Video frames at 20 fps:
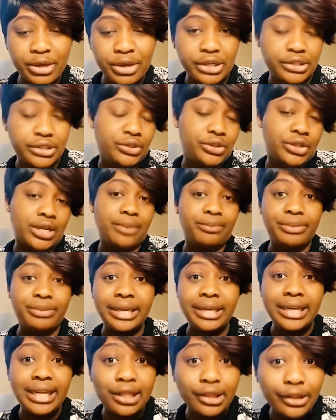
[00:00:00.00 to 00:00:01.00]
Because you can
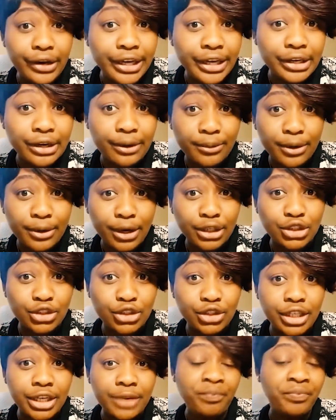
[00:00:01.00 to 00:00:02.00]
be in a low income
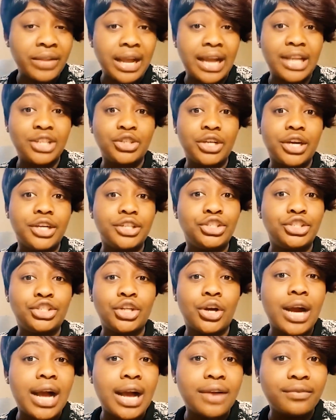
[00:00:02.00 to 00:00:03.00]
country and you
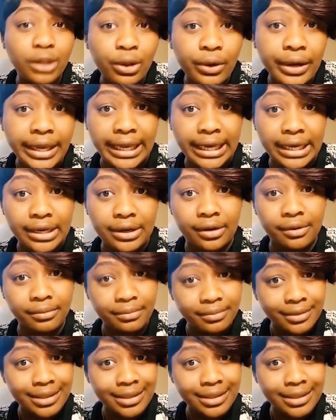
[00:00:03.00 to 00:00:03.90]
don't have low income.